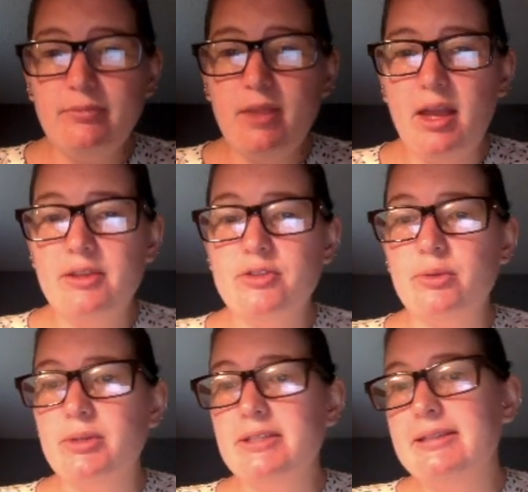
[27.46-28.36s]
And so
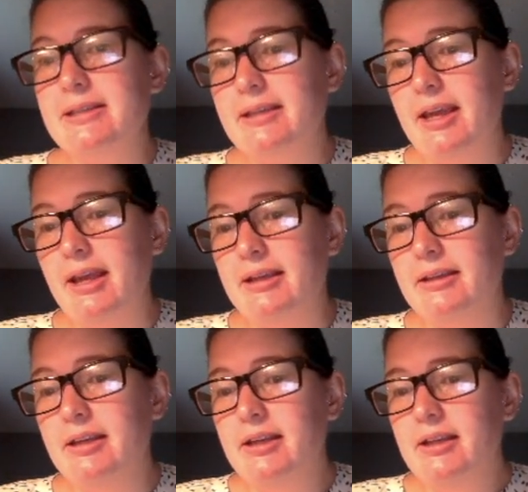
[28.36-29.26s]
we see a
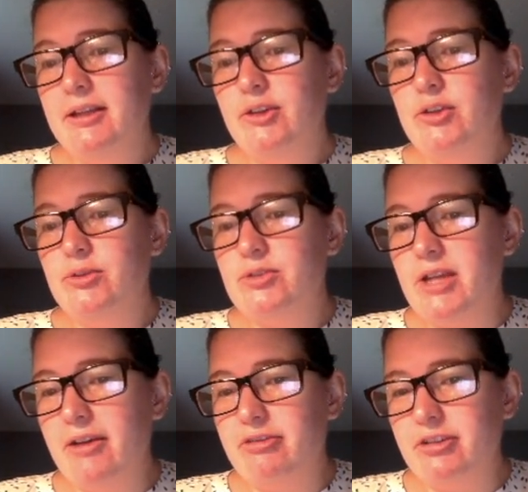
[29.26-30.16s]
huge
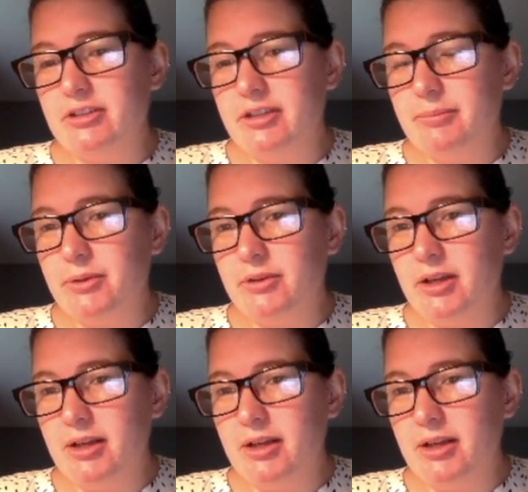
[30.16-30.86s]
debt, for example,